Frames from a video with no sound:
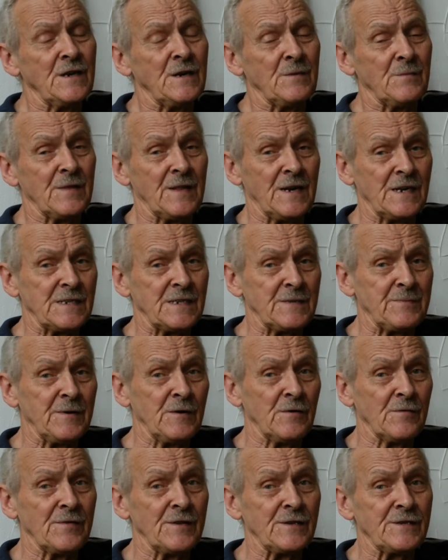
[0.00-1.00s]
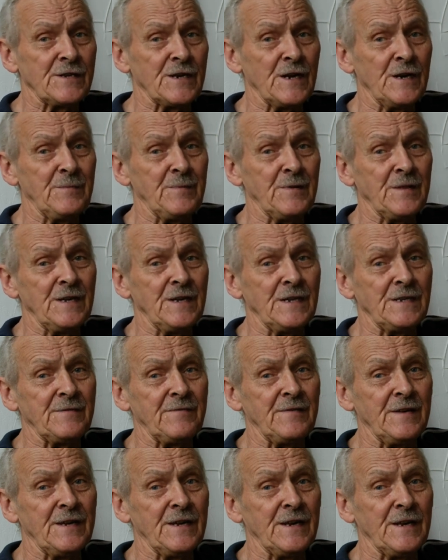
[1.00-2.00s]
but that's beyond the scope of this
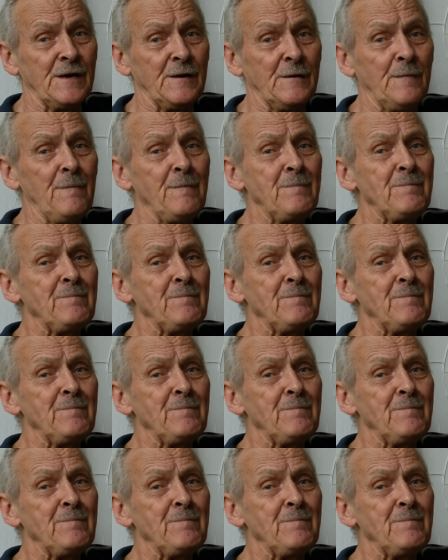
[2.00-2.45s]
video.